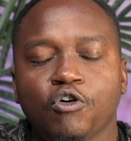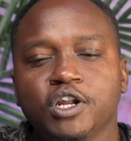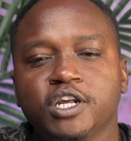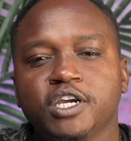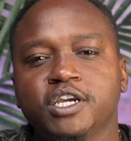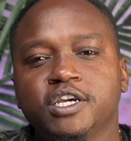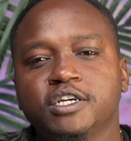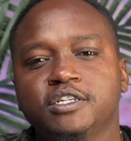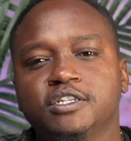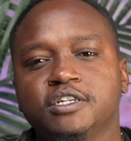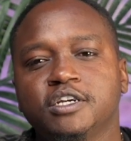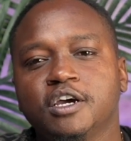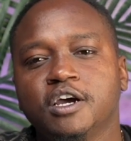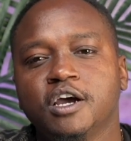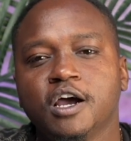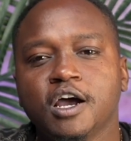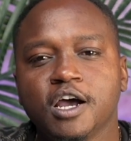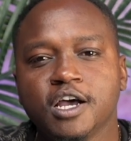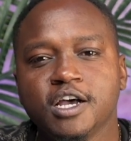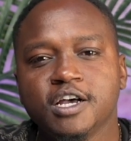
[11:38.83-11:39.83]
it
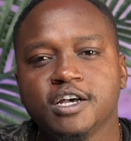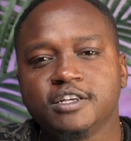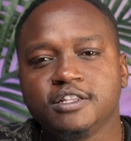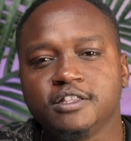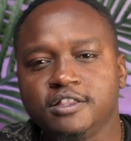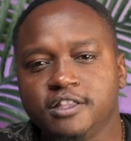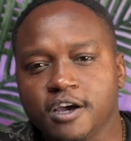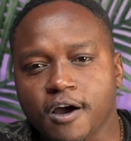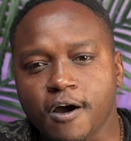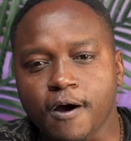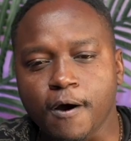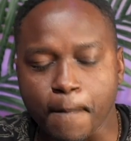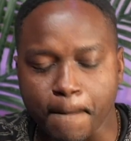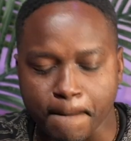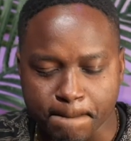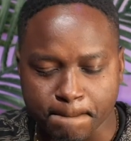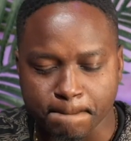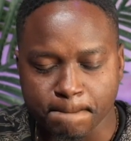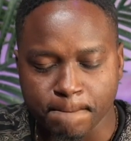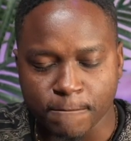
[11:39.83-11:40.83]
the
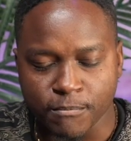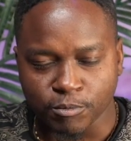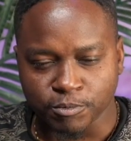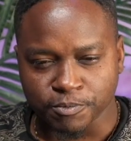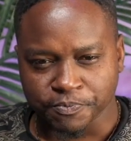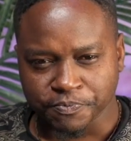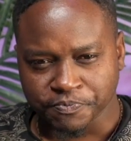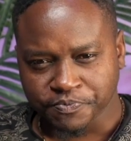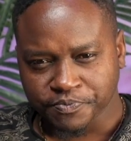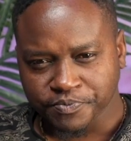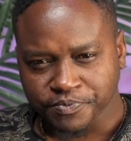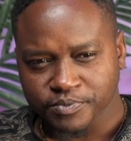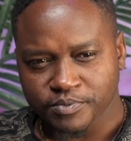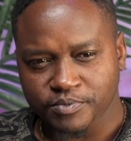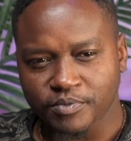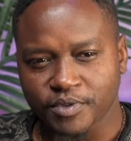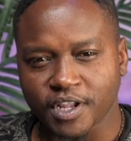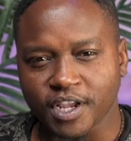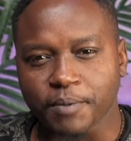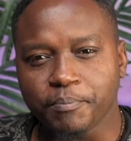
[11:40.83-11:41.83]

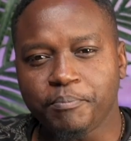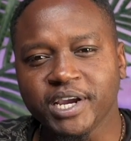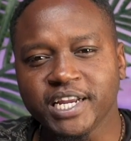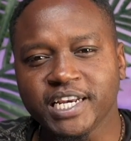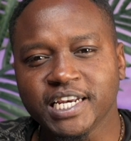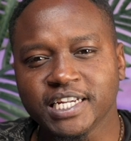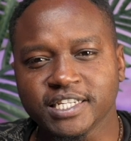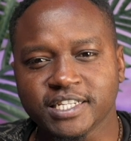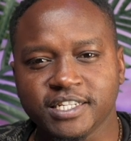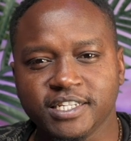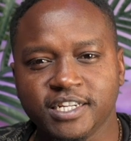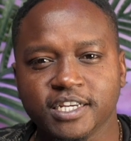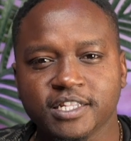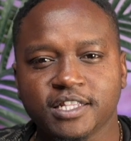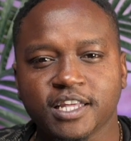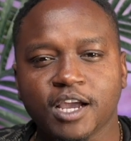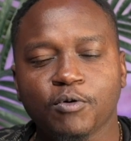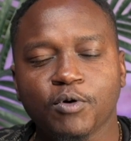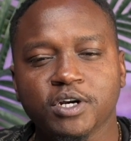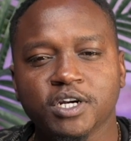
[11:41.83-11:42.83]
painless death.
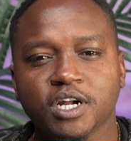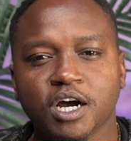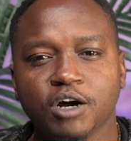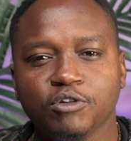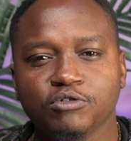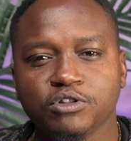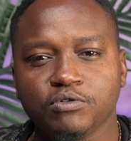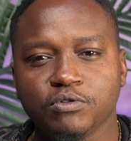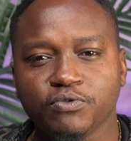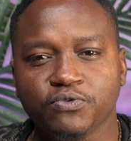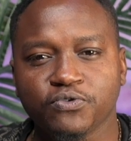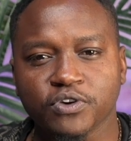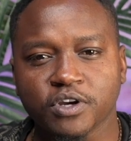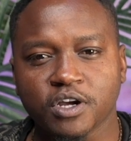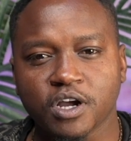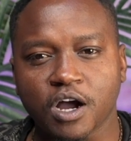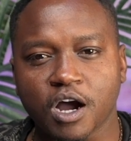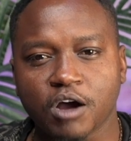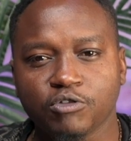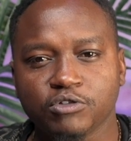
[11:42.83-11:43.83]
I wonder how they'll
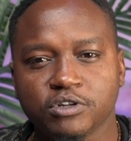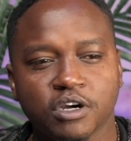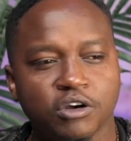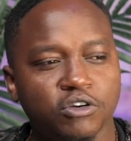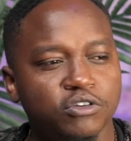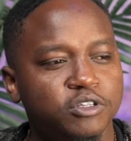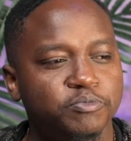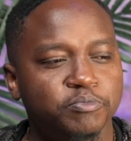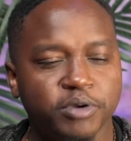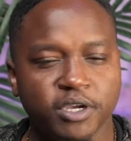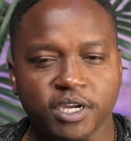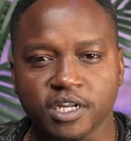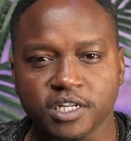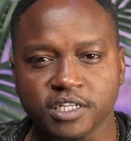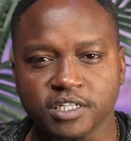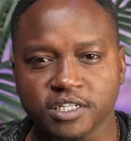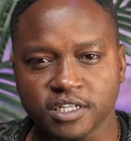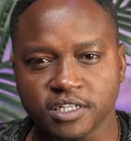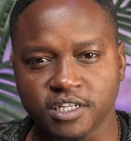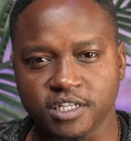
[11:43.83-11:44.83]
figure out how it's
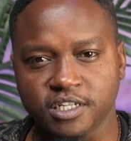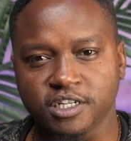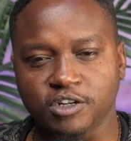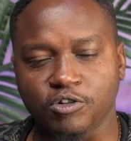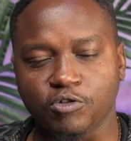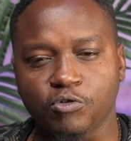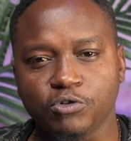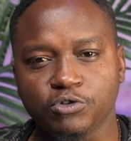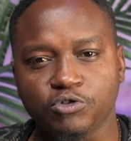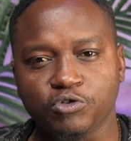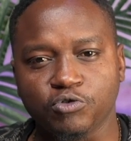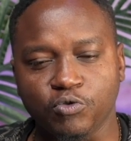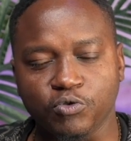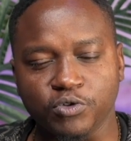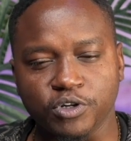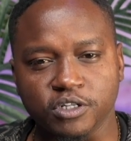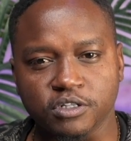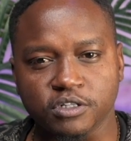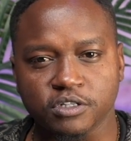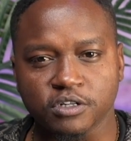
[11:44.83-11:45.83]
painless if they didn't go through
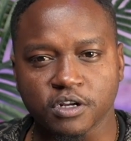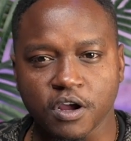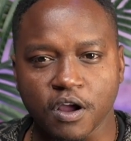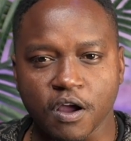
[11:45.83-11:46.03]
it.